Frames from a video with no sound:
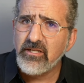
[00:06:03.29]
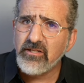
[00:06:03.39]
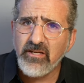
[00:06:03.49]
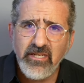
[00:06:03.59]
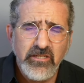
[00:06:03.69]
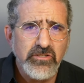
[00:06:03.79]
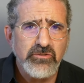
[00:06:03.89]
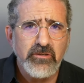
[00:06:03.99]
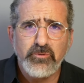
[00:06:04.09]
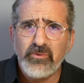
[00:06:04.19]
You're getting your
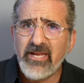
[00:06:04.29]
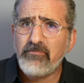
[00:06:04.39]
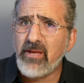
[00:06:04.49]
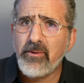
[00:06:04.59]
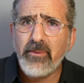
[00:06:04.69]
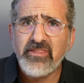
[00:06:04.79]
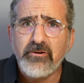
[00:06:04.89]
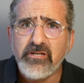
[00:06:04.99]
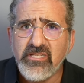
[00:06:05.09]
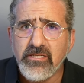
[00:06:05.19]
script read maybe by
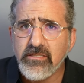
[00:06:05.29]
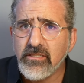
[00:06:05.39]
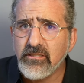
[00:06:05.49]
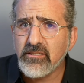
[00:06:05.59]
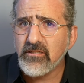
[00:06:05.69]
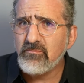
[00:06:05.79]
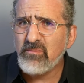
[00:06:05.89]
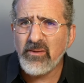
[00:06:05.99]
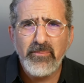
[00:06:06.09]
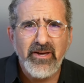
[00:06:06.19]
their assistant,
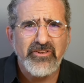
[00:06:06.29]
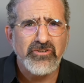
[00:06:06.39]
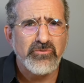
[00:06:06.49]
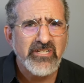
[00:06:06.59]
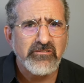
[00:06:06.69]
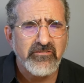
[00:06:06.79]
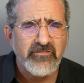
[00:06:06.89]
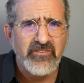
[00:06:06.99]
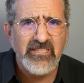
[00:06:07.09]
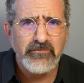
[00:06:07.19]
maybe by their director of
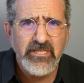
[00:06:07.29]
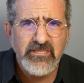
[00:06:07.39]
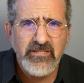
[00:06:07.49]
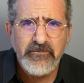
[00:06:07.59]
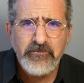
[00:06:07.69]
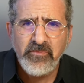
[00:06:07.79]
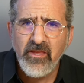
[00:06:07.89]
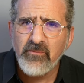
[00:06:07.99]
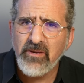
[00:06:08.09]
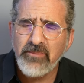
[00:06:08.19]
development,
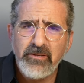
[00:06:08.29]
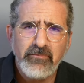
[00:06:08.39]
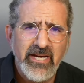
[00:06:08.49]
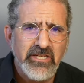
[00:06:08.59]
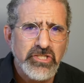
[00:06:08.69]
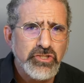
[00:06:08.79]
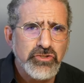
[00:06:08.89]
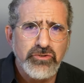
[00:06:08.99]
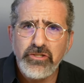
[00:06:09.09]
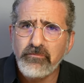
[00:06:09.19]
maybe by a
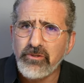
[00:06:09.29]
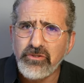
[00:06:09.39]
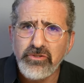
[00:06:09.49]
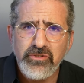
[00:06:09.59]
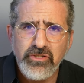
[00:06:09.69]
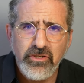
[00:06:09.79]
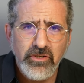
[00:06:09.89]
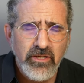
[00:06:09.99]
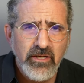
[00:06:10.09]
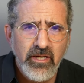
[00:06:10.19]
junior
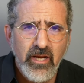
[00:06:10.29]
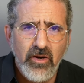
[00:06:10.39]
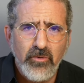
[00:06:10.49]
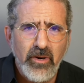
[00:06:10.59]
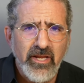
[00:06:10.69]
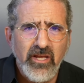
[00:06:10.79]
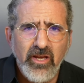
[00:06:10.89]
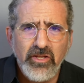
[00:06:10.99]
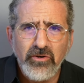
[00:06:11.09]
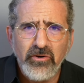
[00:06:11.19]
producer, right?
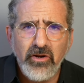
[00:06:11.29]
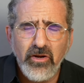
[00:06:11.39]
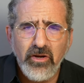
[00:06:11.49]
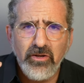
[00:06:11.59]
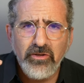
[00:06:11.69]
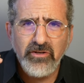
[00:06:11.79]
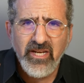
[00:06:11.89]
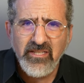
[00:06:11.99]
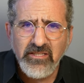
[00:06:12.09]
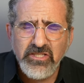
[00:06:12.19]
You're
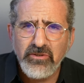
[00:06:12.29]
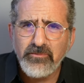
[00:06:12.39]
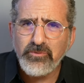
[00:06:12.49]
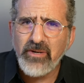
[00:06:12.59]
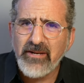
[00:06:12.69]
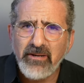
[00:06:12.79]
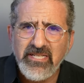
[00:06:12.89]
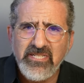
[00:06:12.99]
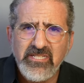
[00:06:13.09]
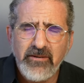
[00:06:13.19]
getting the script read by
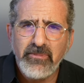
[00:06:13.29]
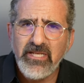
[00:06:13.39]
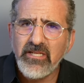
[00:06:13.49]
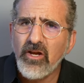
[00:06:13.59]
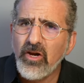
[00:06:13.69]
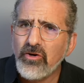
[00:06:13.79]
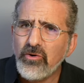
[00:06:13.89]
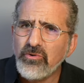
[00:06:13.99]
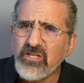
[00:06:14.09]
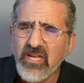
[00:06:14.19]
somebody
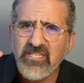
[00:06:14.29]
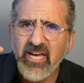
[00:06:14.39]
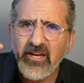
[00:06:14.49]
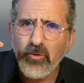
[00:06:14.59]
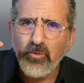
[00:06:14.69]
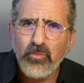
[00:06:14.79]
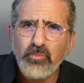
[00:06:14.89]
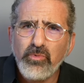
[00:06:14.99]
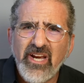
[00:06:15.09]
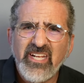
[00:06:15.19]
who's got to
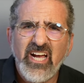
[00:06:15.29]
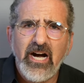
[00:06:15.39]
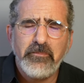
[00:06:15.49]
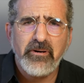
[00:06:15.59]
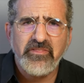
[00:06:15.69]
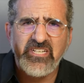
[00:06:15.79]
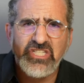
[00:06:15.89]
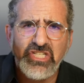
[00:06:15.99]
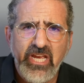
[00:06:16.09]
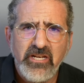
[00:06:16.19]
run it up the
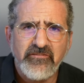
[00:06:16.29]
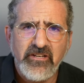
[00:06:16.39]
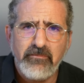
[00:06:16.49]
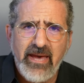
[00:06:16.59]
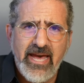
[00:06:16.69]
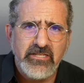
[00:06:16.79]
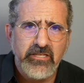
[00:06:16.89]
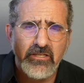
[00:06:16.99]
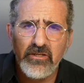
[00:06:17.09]
chain of command,